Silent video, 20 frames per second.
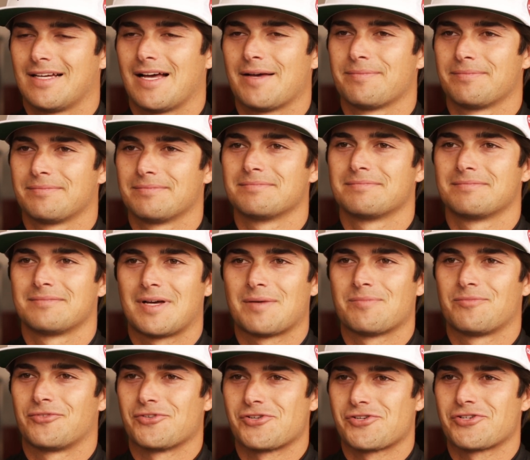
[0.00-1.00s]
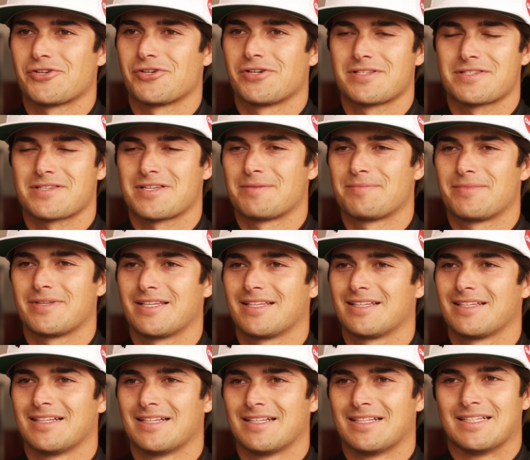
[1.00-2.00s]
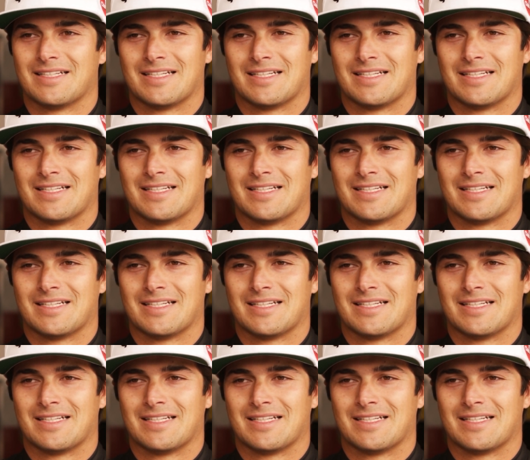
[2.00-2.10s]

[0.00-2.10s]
I'm I'm for sure it's going to be